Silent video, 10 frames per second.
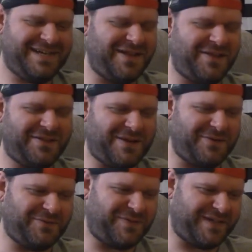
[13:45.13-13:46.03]
I thought that
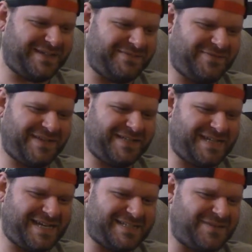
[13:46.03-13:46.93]
was fucking
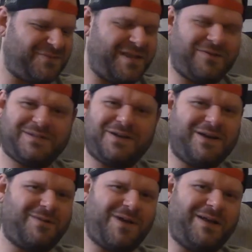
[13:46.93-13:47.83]
fantastic. When they were
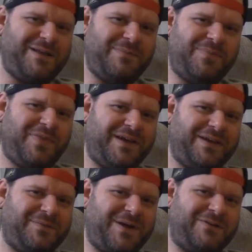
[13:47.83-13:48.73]
talking about him
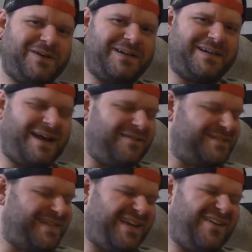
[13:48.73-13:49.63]
thinking about running, I
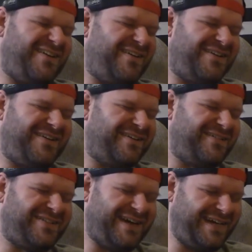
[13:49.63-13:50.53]
was like, oh,
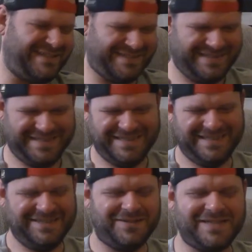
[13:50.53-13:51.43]
great.
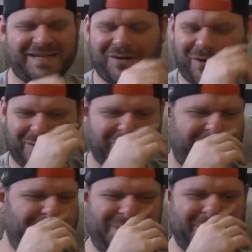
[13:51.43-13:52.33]
Good to hear all the
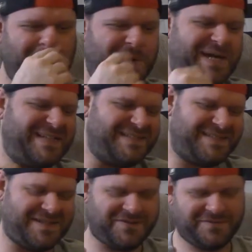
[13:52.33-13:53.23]
creepy Joe Biden
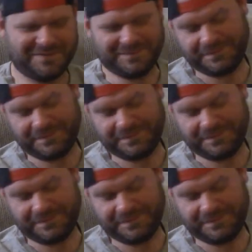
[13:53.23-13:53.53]
stuff.